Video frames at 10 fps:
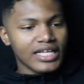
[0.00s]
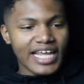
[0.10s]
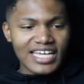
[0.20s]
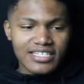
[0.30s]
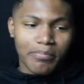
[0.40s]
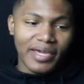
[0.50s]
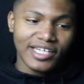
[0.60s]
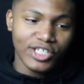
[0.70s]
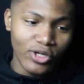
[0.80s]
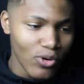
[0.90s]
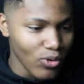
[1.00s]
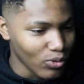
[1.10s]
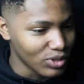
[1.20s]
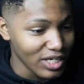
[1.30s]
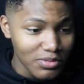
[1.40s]
That's a big
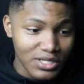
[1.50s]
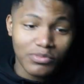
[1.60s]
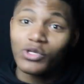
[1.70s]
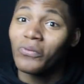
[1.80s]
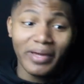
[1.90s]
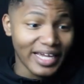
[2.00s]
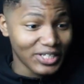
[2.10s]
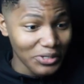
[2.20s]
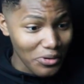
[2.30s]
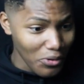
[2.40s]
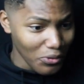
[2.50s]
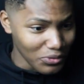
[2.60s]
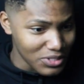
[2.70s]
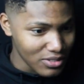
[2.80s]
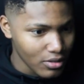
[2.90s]
dude. Those are two big
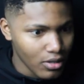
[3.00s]
dudes.